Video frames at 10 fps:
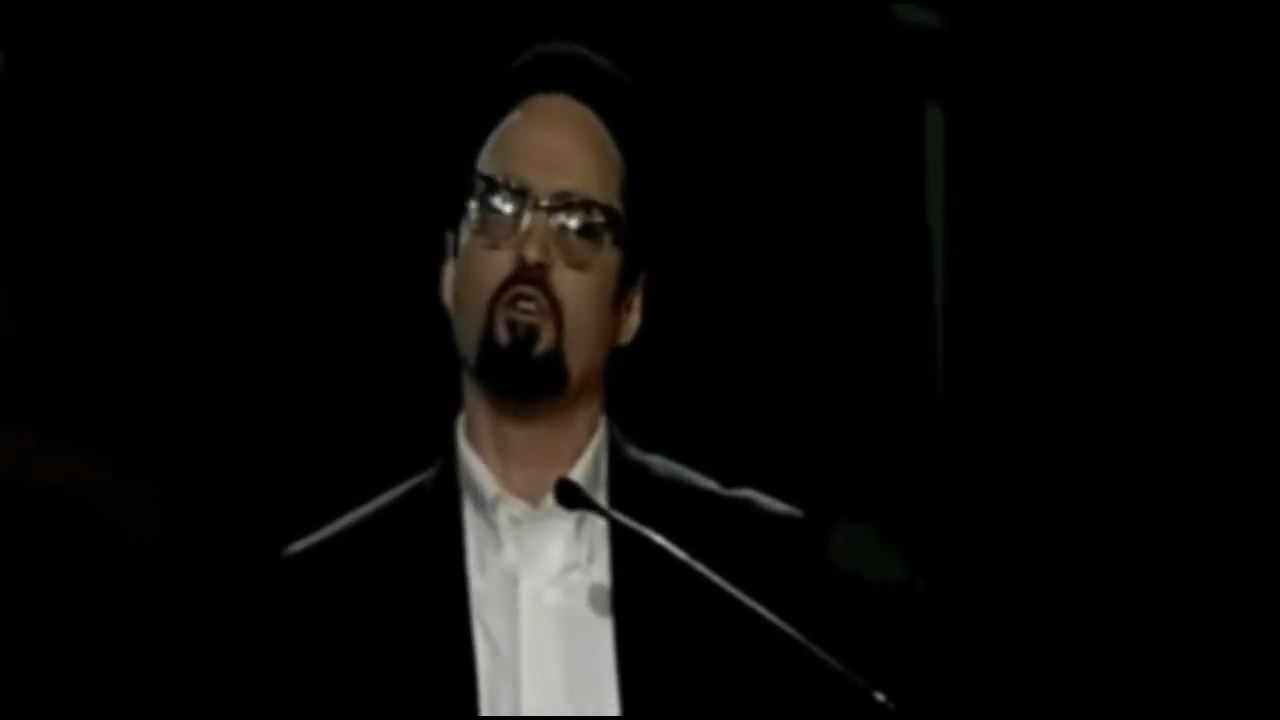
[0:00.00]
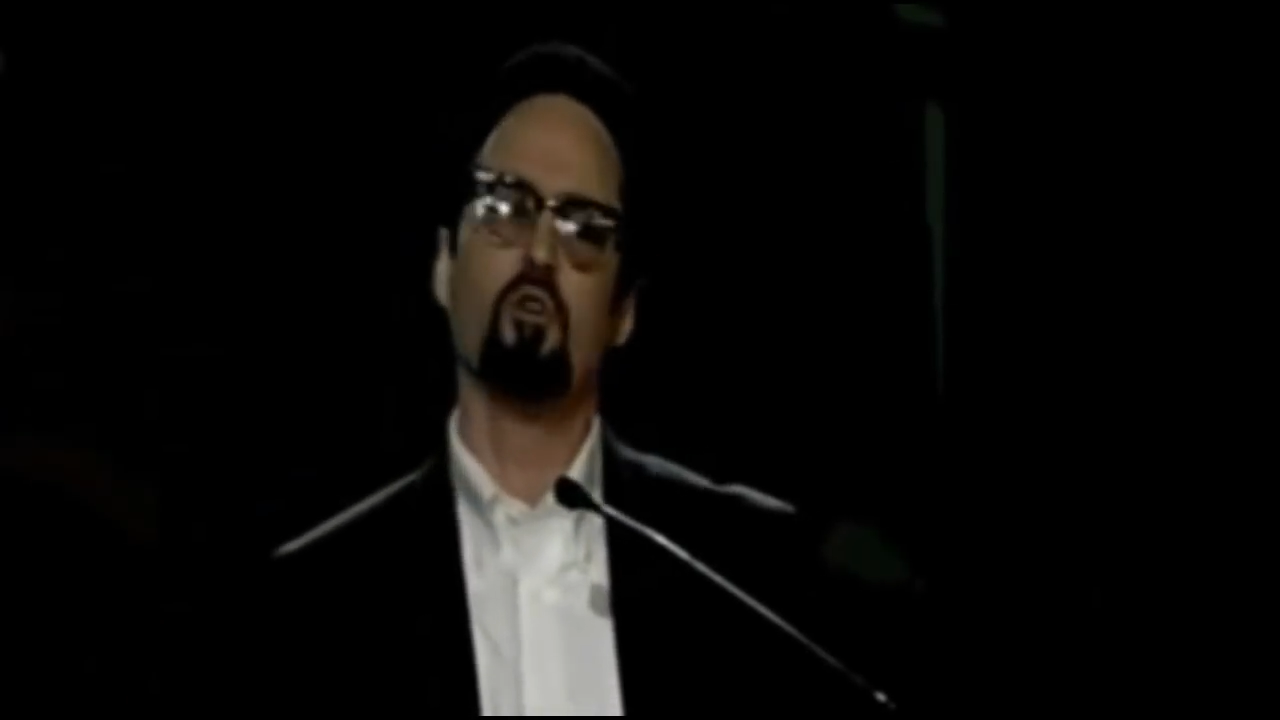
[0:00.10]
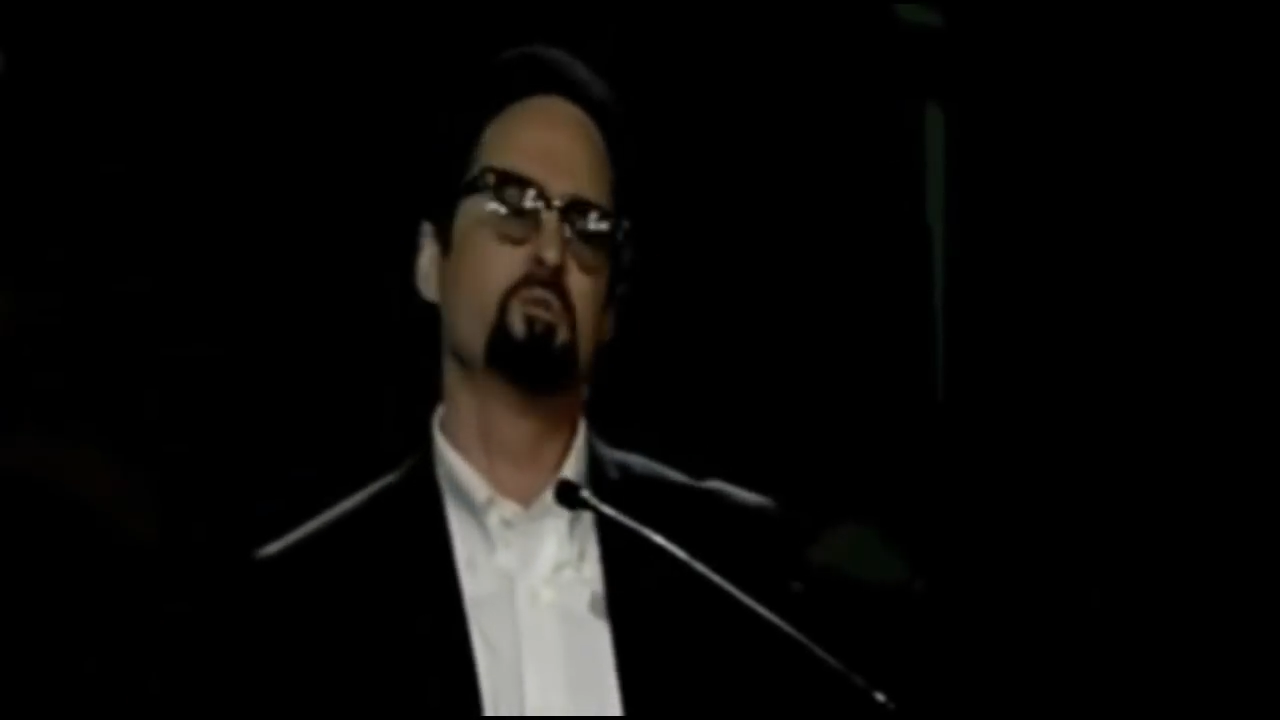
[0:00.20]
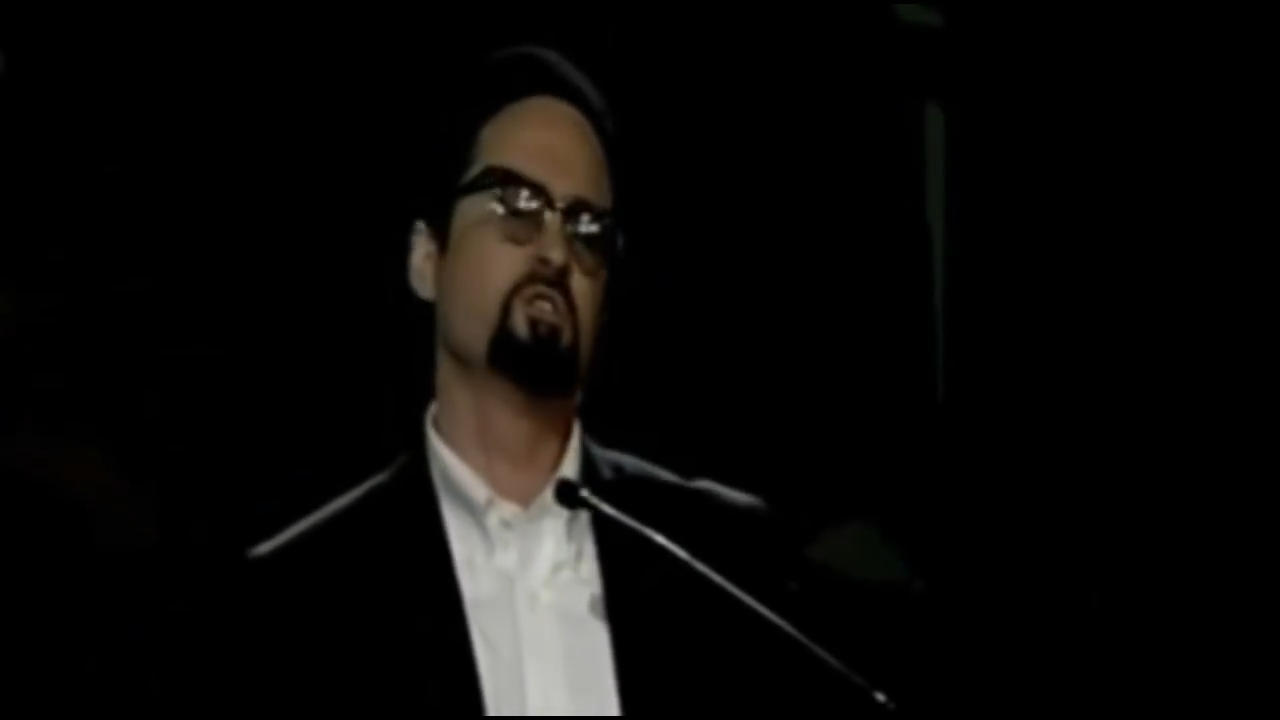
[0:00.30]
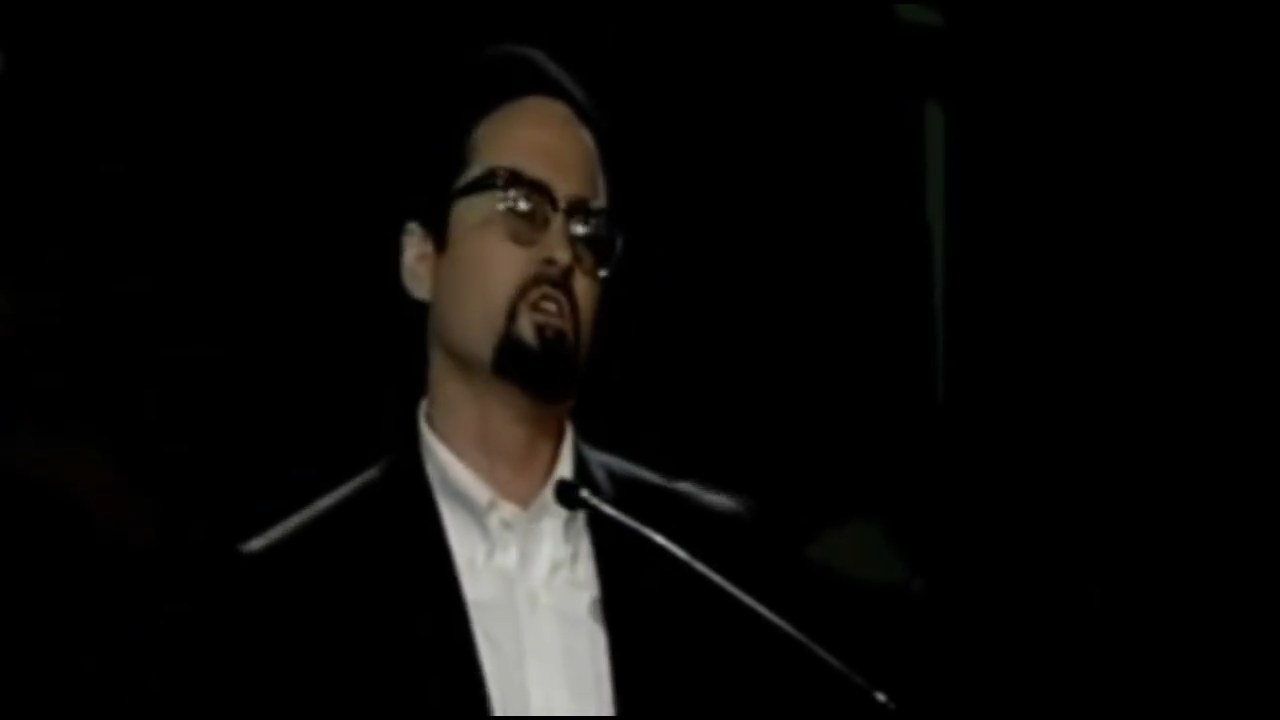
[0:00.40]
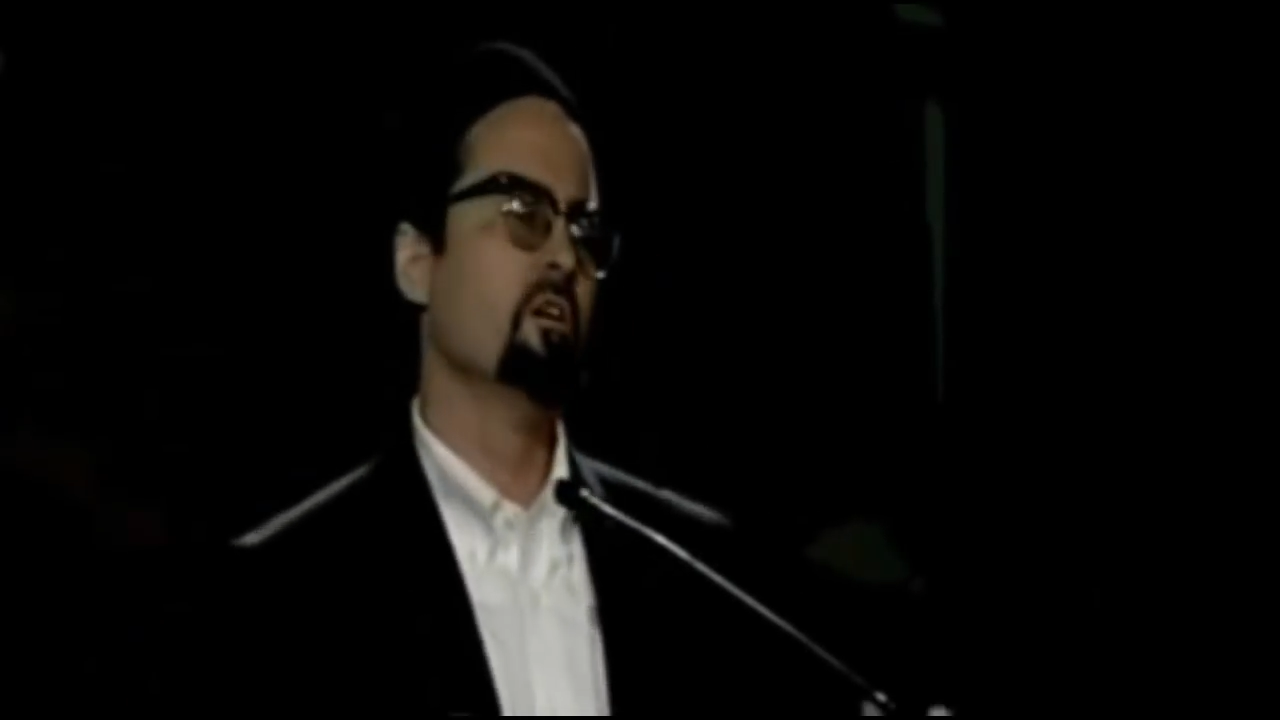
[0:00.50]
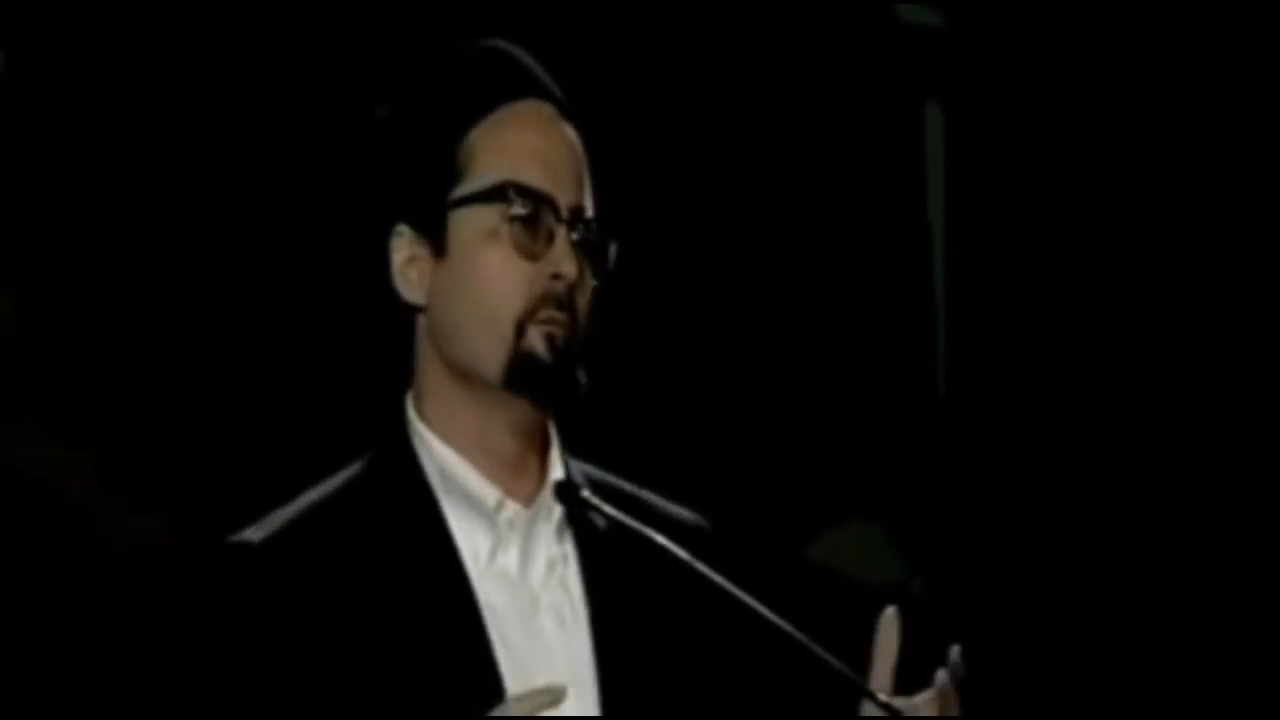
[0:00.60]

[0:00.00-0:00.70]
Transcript: groups.